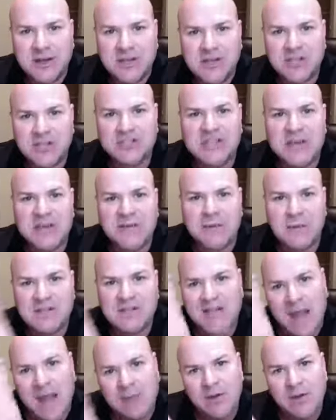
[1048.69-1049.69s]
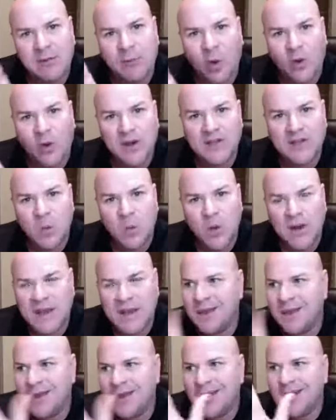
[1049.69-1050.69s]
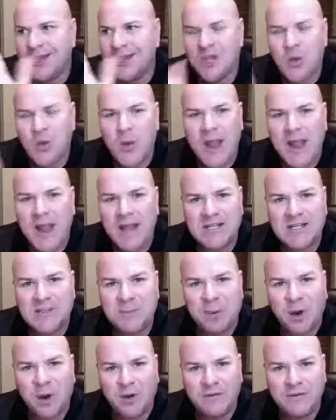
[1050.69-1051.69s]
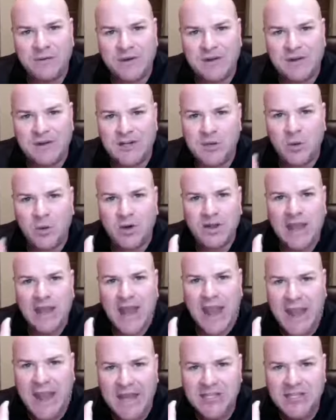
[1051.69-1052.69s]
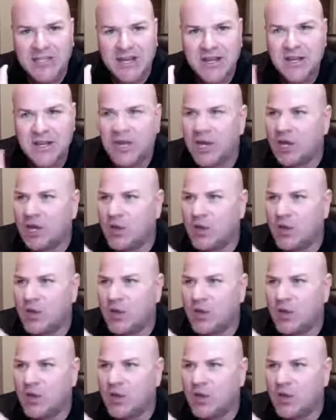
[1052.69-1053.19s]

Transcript: You see, from the time you're born to 20, you aged perfectly. You were aging.